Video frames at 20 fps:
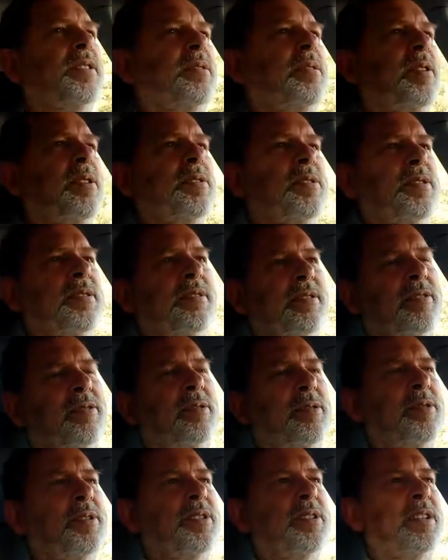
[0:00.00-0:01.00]
So ours is, of
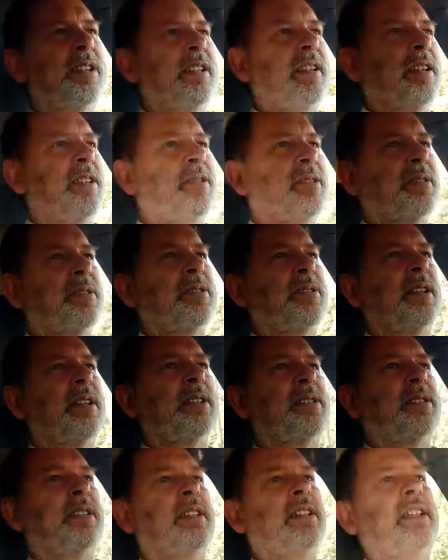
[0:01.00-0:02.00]
course, CNL
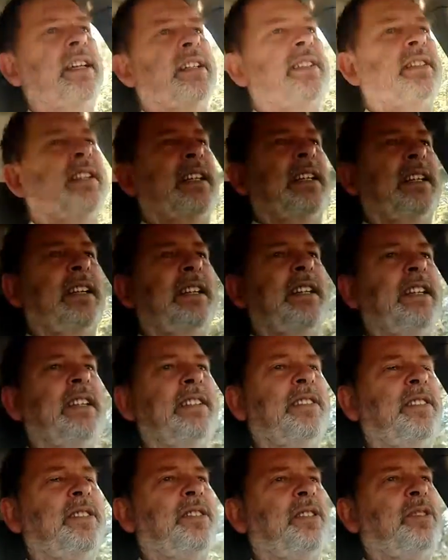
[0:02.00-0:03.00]
Construction. The next thing I
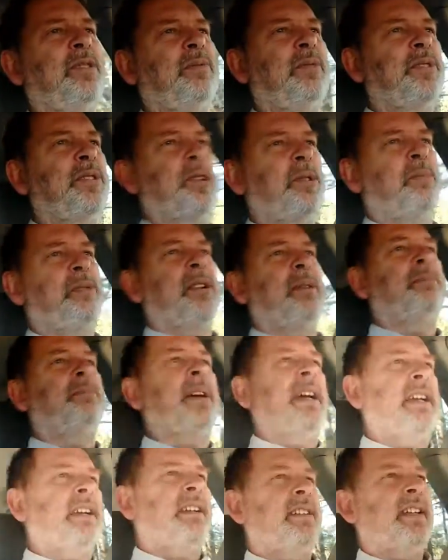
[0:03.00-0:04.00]
needed to do was open a
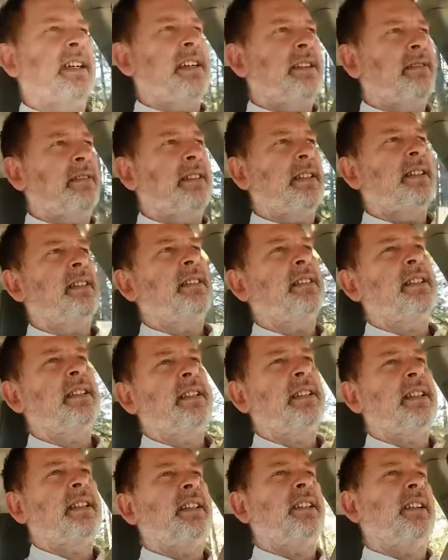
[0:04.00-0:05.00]
bank account.
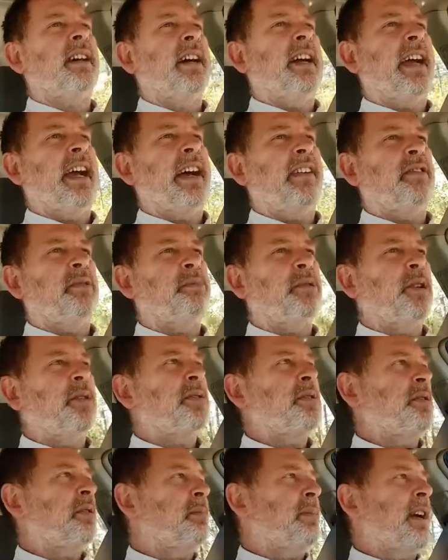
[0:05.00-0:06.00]
I have a
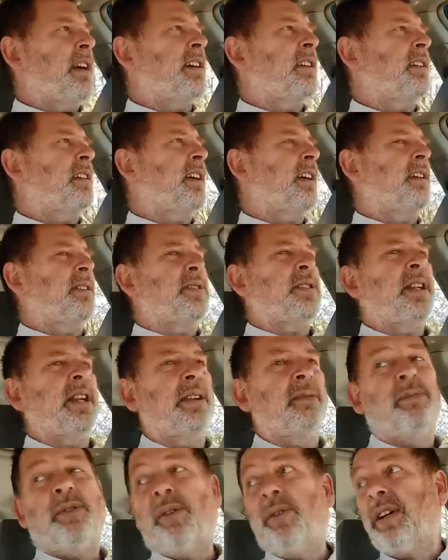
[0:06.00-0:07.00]
personal bank account,
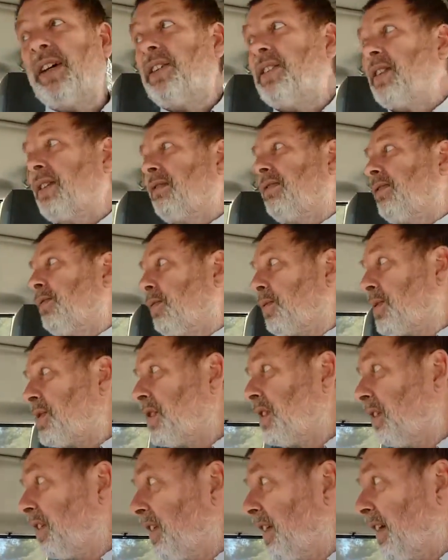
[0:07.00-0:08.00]
state employees.
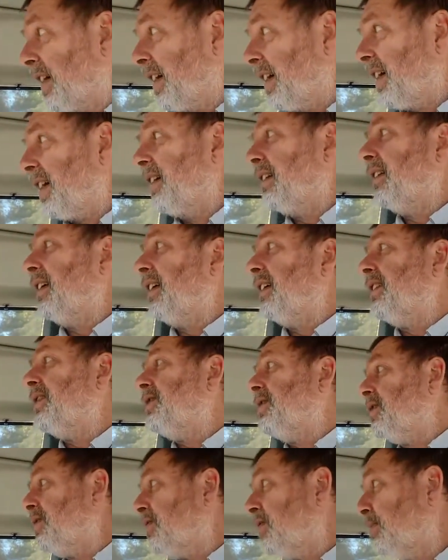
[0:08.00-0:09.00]
Unfortunately, and it's
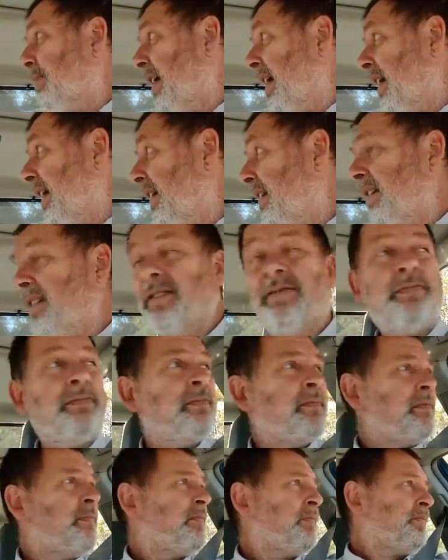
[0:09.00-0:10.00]
just too bad
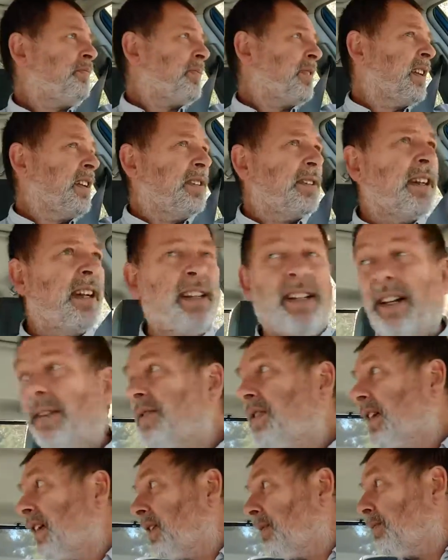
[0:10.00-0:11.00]
because I
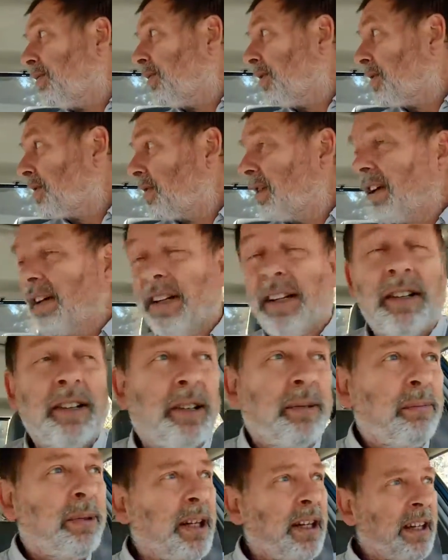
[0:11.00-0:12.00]
love state employees credit
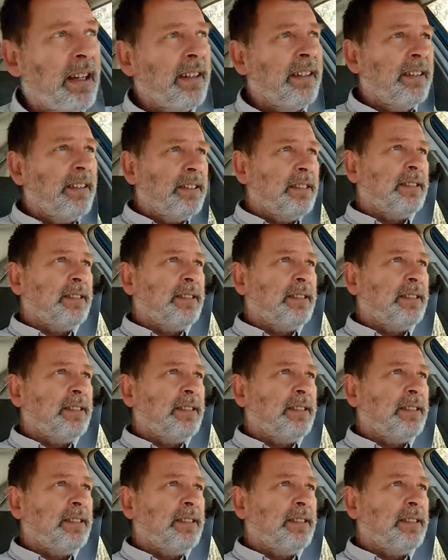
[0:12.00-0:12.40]
union, but